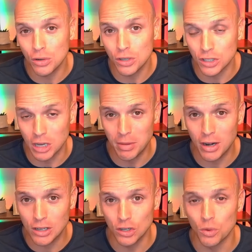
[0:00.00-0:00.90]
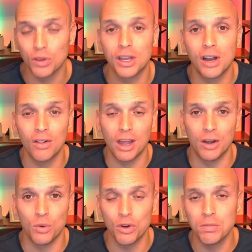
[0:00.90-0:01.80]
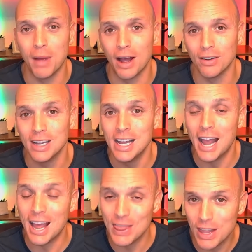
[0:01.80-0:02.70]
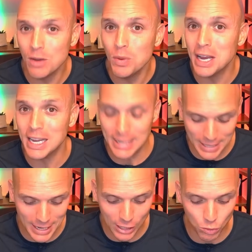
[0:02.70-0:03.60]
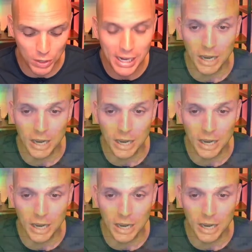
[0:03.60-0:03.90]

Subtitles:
to some areas in North Carolina northbound. And then we get into next weekend,